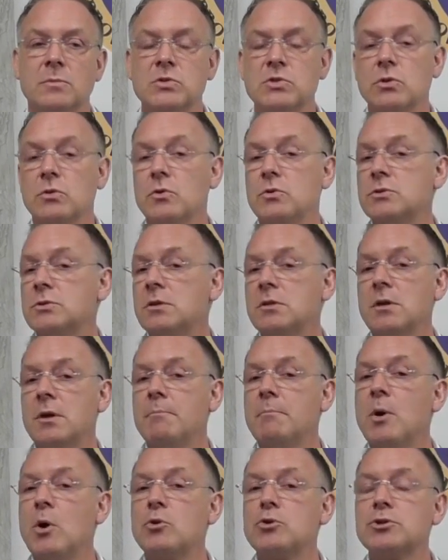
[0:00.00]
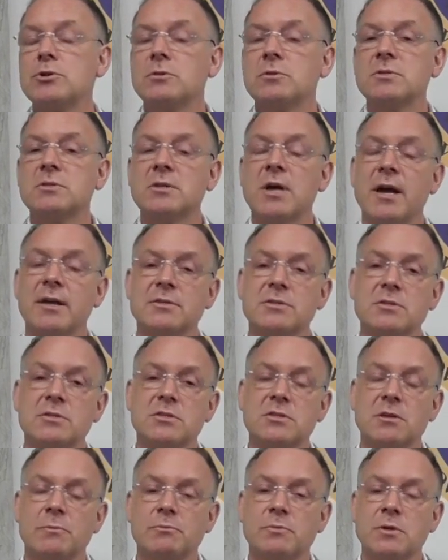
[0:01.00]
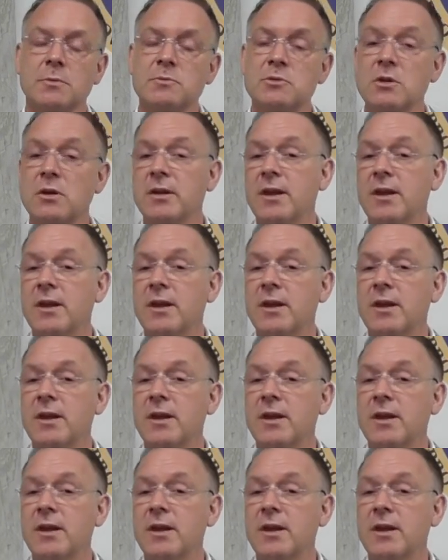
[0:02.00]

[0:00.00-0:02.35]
So those are the emotional signs and symptoms.